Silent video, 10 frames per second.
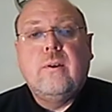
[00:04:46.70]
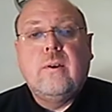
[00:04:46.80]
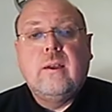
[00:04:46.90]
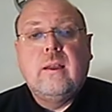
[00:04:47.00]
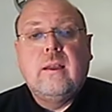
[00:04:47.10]

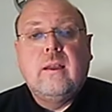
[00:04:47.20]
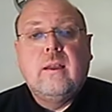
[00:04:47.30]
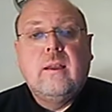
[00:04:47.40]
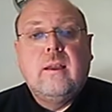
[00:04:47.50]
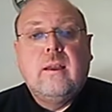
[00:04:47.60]

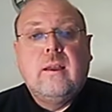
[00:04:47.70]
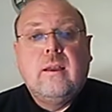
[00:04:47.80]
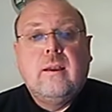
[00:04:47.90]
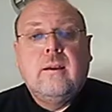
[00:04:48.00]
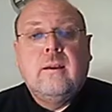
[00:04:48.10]

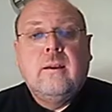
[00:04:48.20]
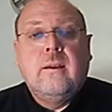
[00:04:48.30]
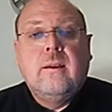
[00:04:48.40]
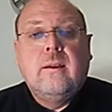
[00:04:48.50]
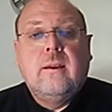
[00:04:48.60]

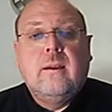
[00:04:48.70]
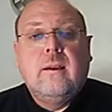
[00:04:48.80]
Nobody speaks.